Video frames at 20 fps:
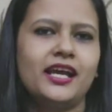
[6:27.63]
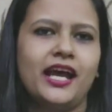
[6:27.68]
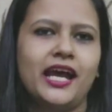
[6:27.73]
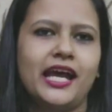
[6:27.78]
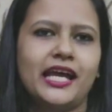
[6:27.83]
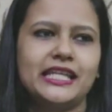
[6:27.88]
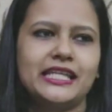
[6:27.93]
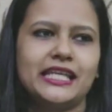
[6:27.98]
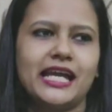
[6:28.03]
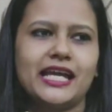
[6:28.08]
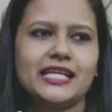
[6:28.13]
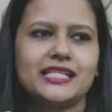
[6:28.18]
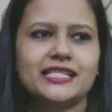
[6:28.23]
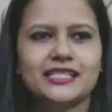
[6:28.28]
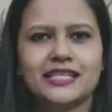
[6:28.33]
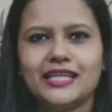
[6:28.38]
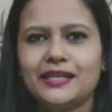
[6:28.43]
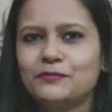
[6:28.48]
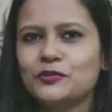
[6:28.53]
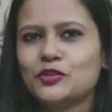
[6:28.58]
and I
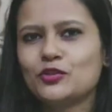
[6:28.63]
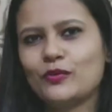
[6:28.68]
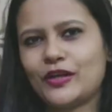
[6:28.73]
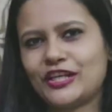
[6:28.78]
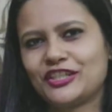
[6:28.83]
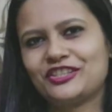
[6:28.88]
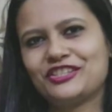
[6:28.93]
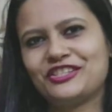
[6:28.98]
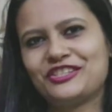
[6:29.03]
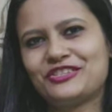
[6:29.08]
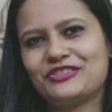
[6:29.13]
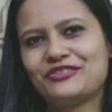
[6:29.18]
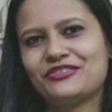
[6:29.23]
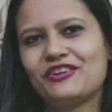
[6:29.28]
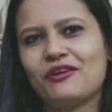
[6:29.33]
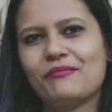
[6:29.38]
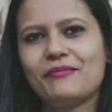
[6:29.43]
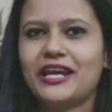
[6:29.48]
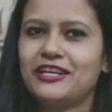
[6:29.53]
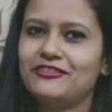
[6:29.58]
skipped questions
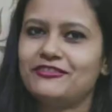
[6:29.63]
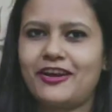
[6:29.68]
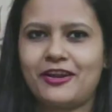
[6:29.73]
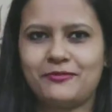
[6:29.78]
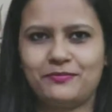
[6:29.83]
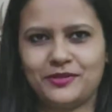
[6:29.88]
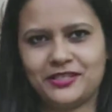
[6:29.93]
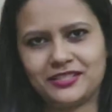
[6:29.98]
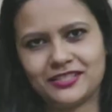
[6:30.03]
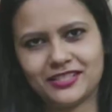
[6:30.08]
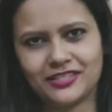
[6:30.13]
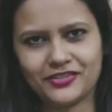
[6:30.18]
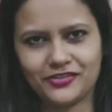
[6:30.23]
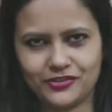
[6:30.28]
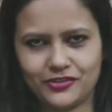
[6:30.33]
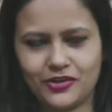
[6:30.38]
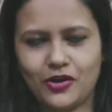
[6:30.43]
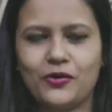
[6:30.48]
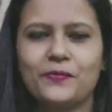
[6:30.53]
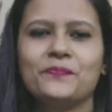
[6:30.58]
from environment and
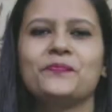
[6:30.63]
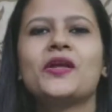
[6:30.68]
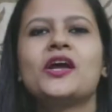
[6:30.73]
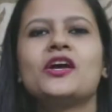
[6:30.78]
law.